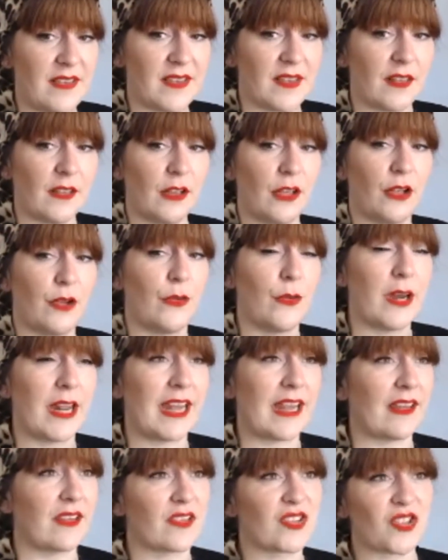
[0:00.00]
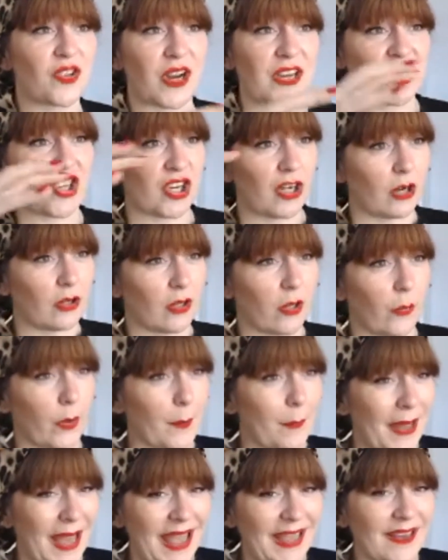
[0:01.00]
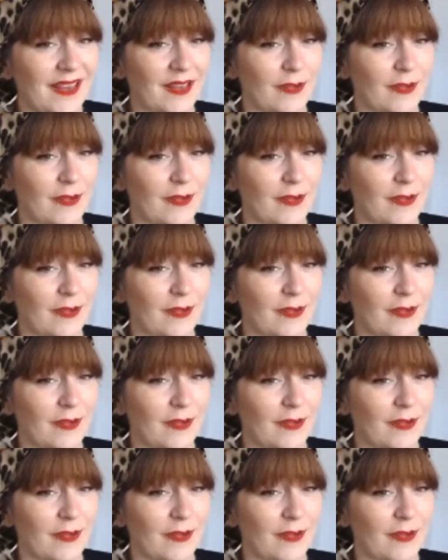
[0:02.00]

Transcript: including stretching our lower back,